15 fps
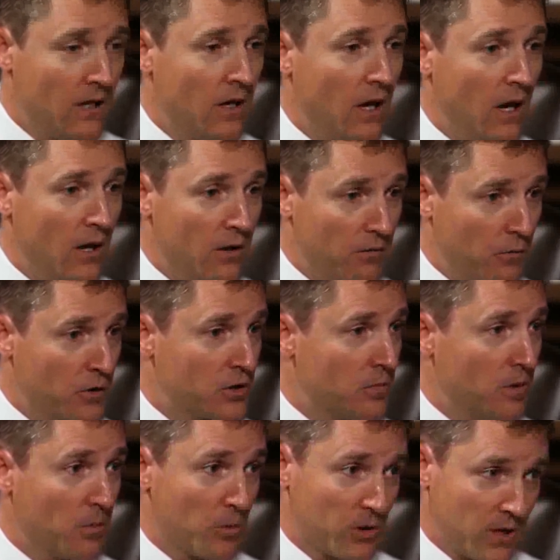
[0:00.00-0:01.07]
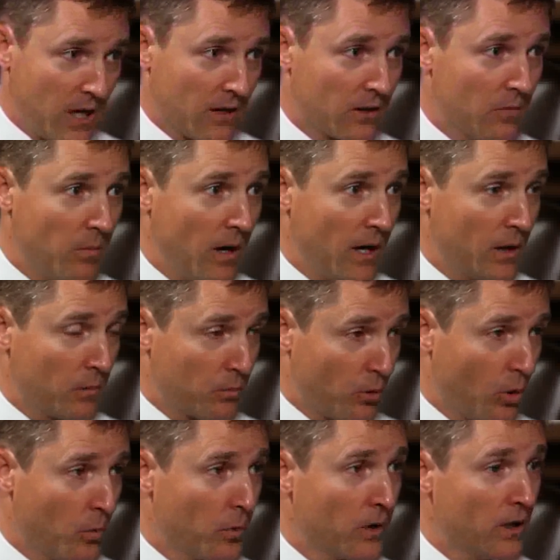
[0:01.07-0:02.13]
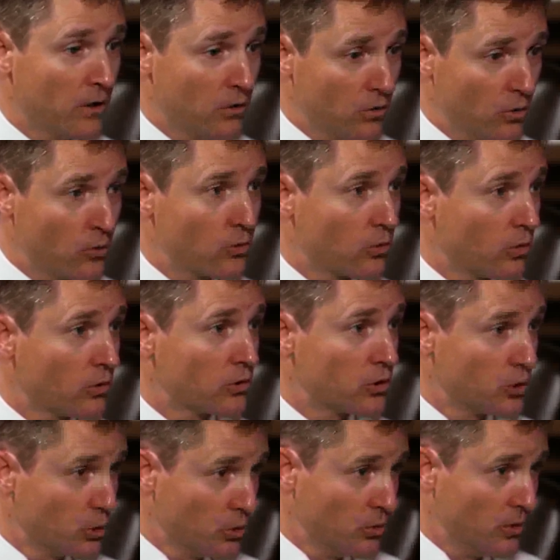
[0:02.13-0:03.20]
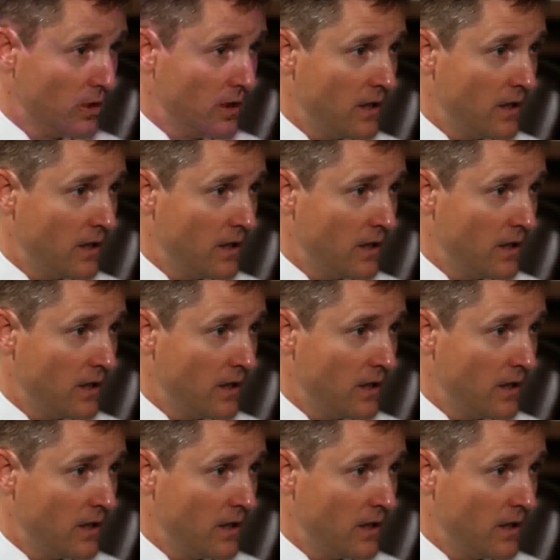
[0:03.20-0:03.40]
Uh, the foot should be protected by an appropriate neutral shoe,